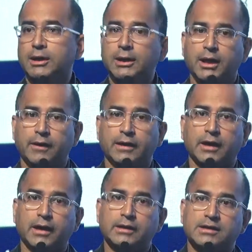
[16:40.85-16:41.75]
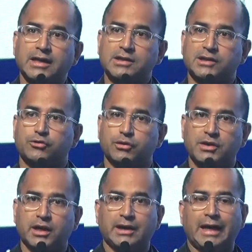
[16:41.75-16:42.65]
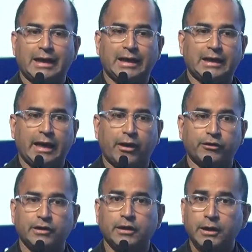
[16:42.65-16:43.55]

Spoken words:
In the United States, this was done in LA County.